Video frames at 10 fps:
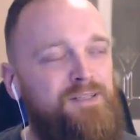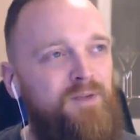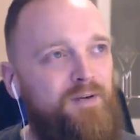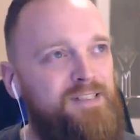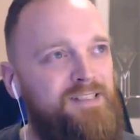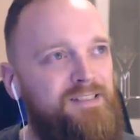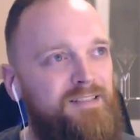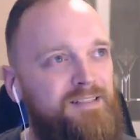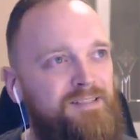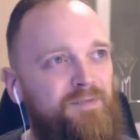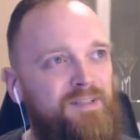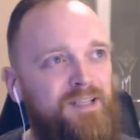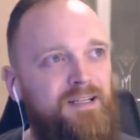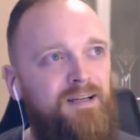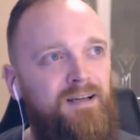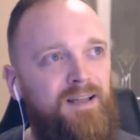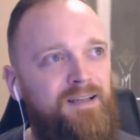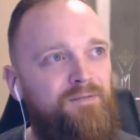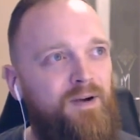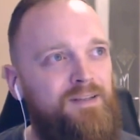It's very. It feels like a
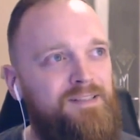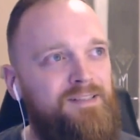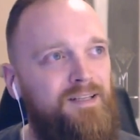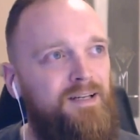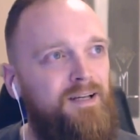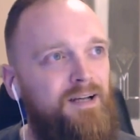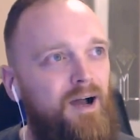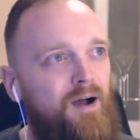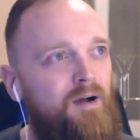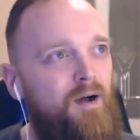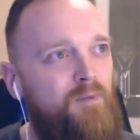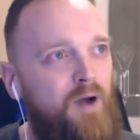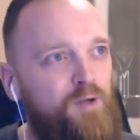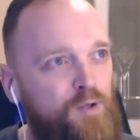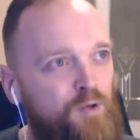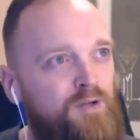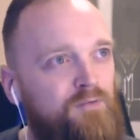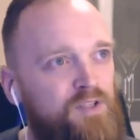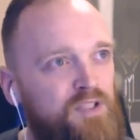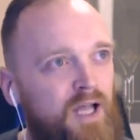like a very a, a, good
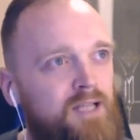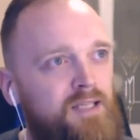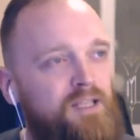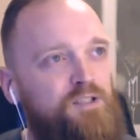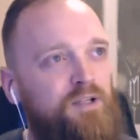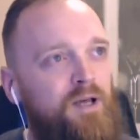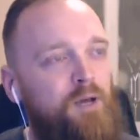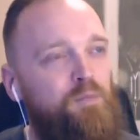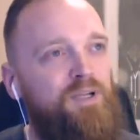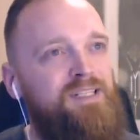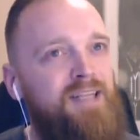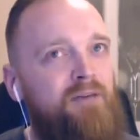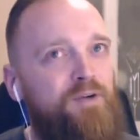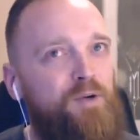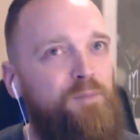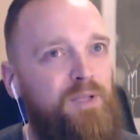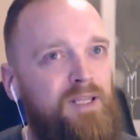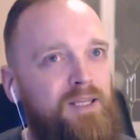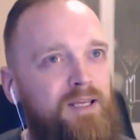visualization, but it's never complete.